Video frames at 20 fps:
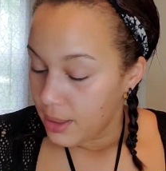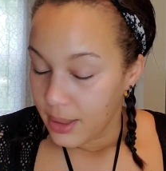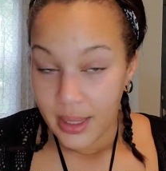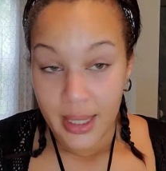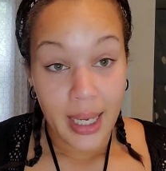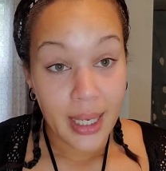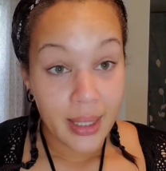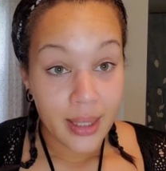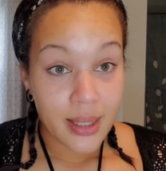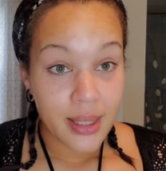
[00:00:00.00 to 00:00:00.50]

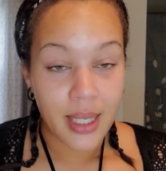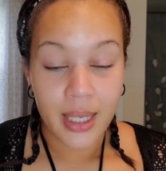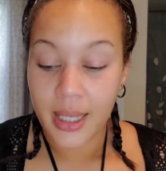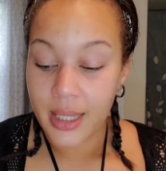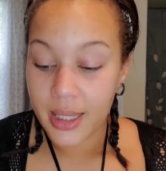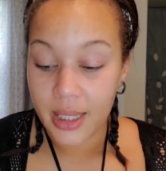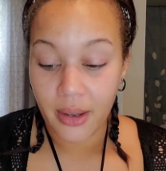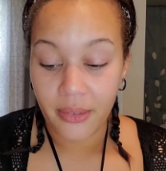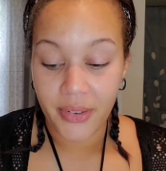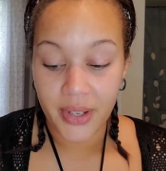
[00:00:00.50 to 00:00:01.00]
Next,
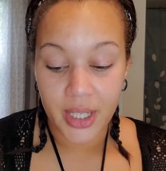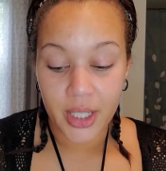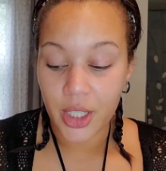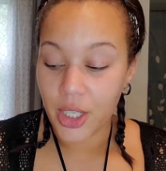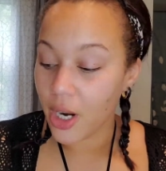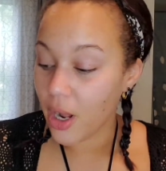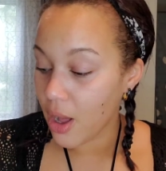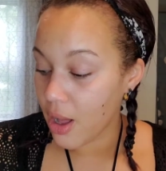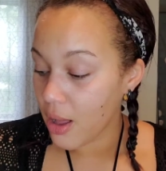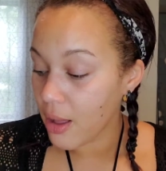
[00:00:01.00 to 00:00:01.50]
to finish
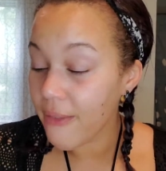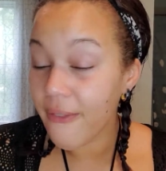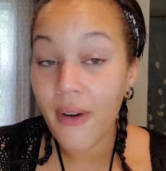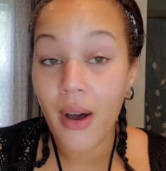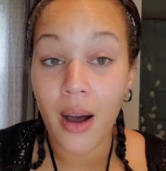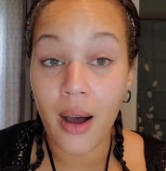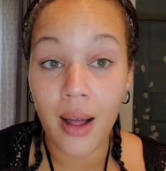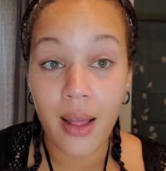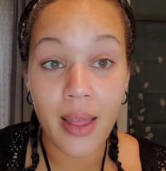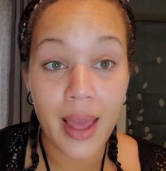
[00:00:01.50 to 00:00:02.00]
it off,
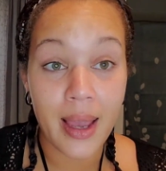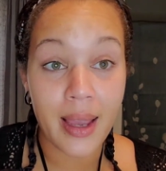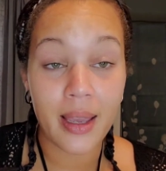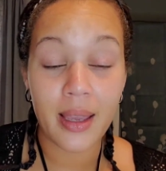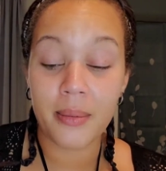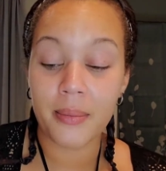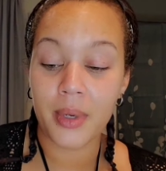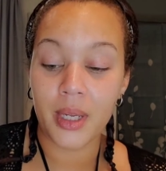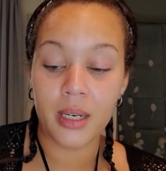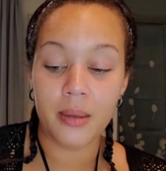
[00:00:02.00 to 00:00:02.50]
all I
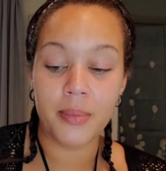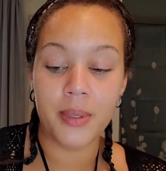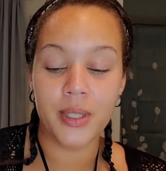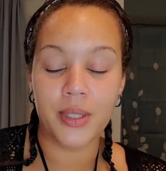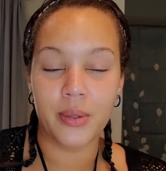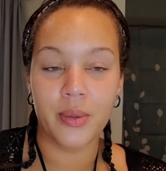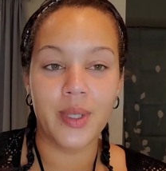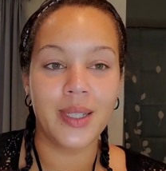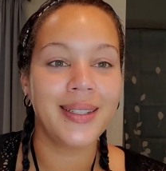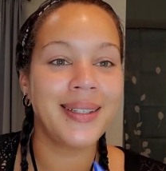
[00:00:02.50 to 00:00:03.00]
am going to be
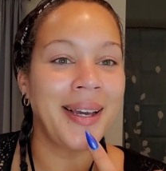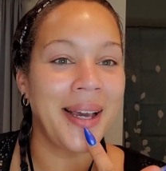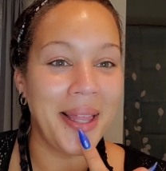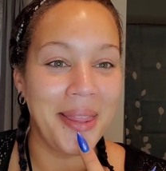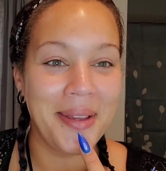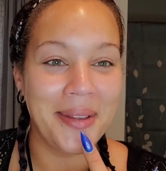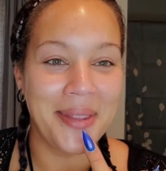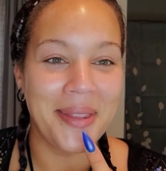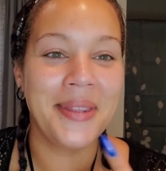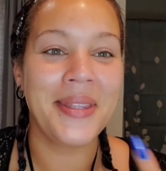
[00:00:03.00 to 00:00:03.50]
doing,
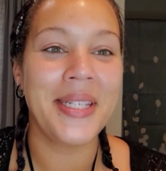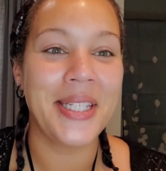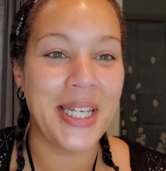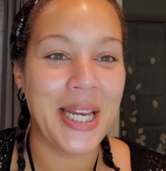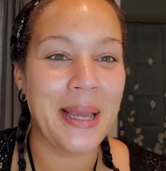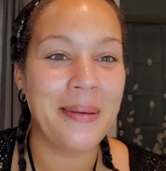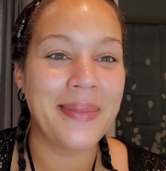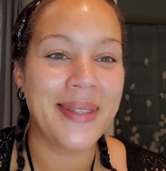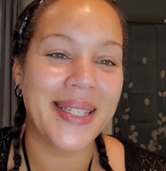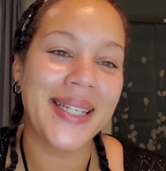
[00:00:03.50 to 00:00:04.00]
other than the
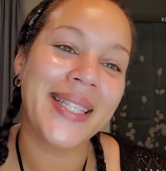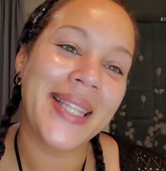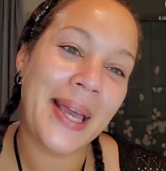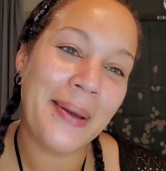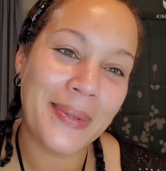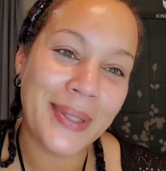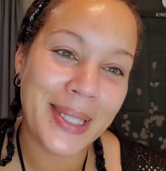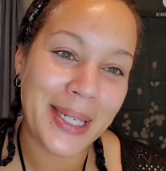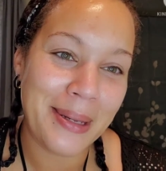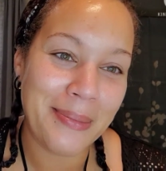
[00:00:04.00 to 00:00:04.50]
chapstick, that
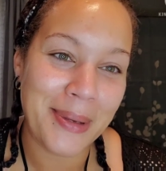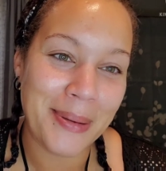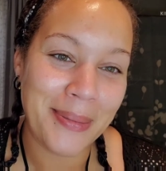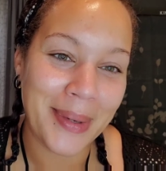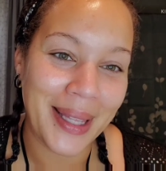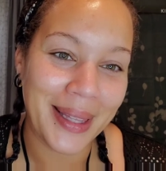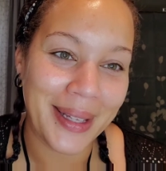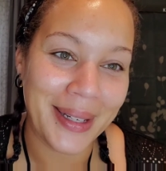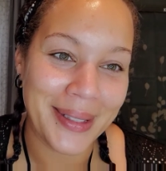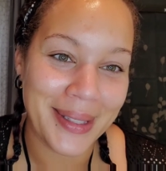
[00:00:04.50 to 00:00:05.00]
was going to be
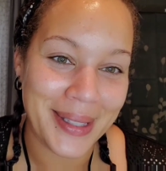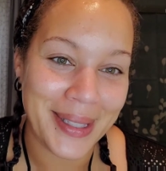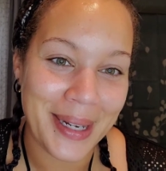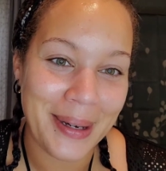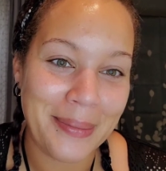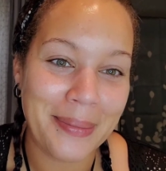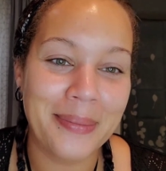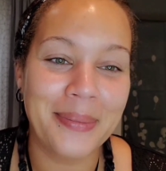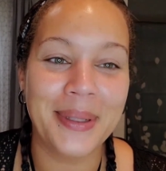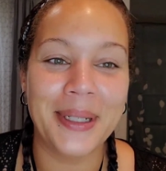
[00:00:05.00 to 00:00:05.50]
my last
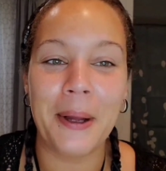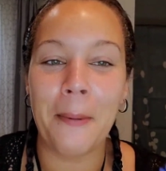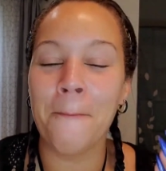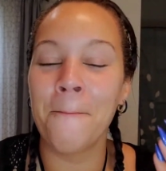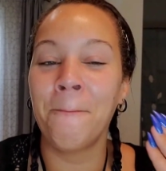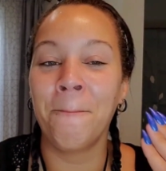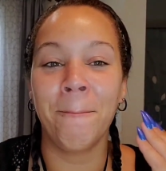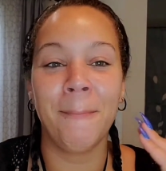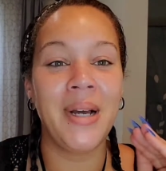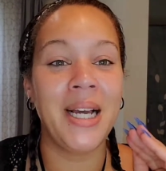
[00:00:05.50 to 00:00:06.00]
step, but
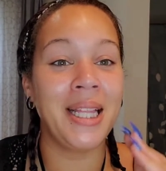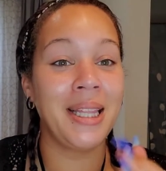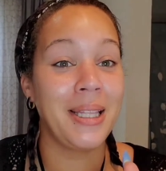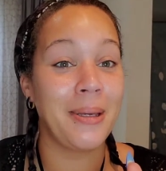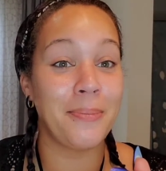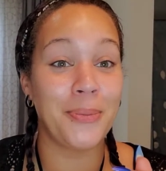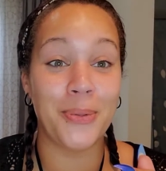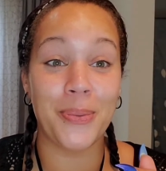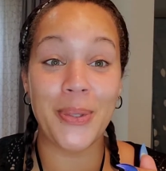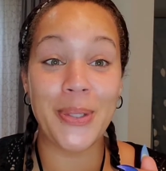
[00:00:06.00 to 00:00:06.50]
my
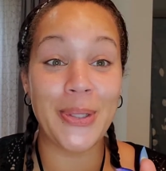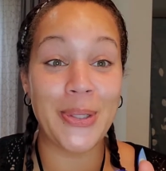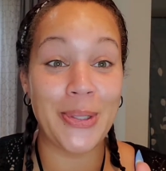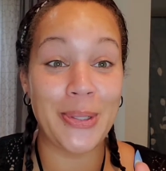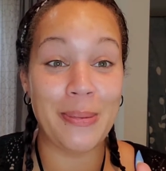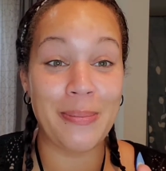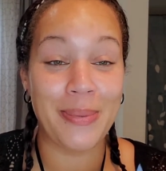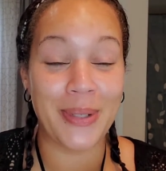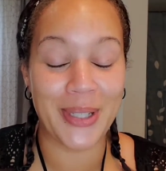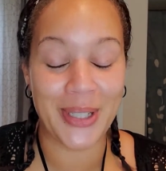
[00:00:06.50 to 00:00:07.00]
lips were
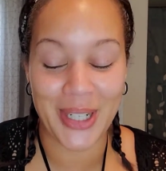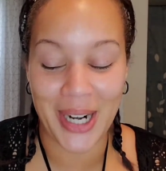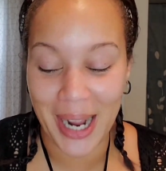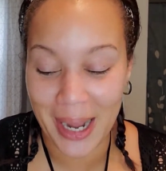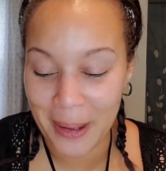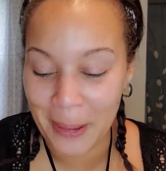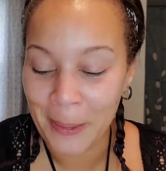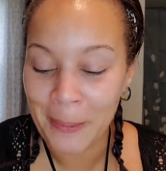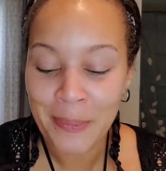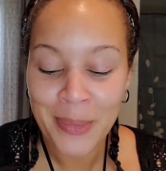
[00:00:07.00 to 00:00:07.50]
super dry.